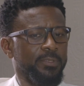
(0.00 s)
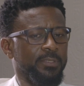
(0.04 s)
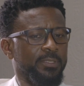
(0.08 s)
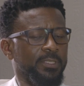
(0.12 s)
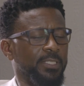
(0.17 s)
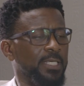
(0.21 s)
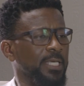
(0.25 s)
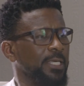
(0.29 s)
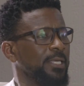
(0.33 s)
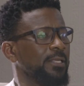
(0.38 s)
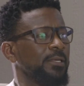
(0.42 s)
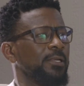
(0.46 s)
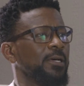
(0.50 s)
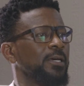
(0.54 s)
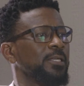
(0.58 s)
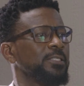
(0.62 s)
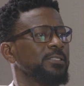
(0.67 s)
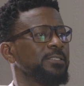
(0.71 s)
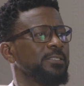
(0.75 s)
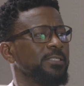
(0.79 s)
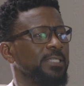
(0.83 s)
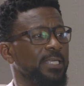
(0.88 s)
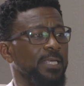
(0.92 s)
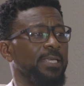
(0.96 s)
kicking
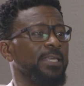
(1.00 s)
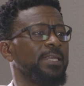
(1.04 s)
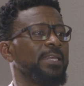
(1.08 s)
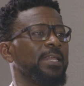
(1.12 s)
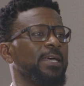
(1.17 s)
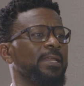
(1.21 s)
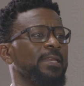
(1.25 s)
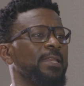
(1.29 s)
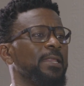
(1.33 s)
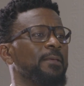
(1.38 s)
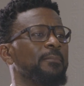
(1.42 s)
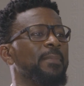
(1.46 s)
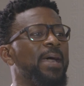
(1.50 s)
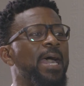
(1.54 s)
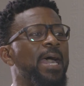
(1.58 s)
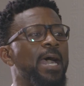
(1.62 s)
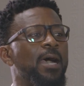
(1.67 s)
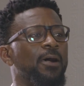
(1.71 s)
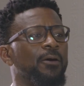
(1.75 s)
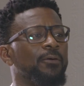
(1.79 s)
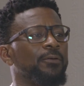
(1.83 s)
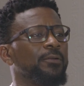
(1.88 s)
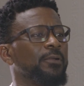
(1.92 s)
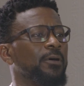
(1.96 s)
that name
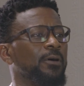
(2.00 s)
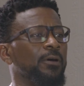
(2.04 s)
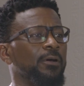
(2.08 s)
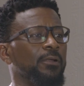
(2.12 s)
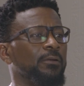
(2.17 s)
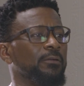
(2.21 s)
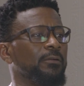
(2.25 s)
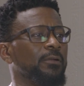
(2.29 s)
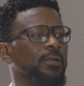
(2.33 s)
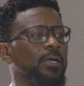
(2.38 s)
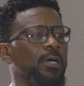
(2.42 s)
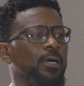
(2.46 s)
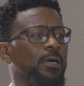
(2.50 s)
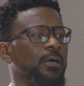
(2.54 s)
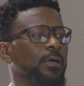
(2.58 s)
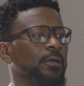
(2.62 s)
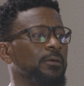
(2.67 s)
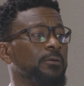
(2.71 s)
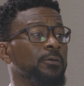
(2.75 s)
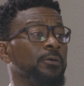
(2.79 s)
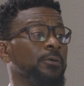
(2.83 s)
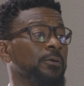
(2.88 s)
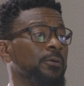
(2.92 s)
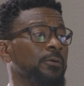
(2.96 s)
out on
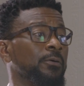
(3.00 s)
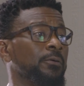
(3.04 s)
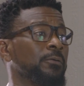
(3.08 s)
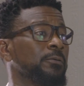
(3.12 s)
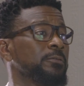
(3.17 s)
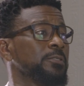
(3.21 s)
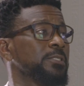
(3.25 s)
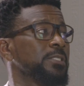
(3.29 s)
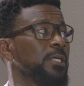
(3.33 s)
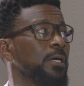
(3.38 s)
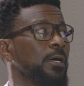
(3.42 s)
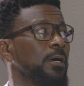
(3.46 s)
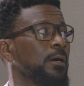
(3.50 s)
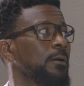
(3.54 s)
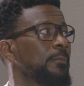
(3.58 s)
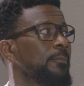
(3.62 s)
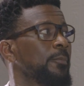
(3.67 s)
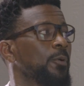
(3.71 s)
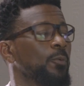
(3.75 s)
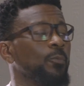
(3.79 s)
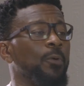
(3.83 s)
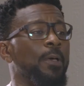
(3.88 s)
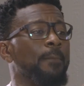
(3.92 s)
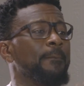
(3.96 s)
Google's
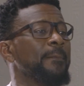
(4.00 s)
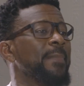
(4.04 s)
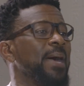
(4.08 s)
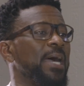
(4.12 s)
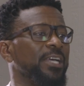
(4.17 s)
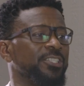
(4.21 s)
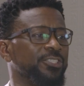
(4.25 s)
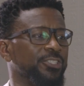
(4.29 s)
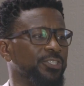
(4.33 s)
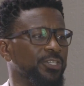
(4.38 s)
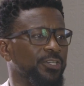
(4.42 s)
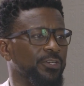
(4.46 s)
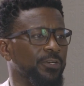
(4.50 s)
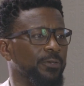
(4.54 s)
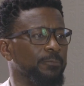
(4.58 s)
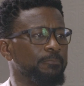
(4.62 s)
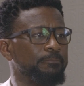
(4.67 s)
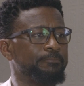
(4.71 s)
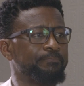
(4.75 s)
webmaster.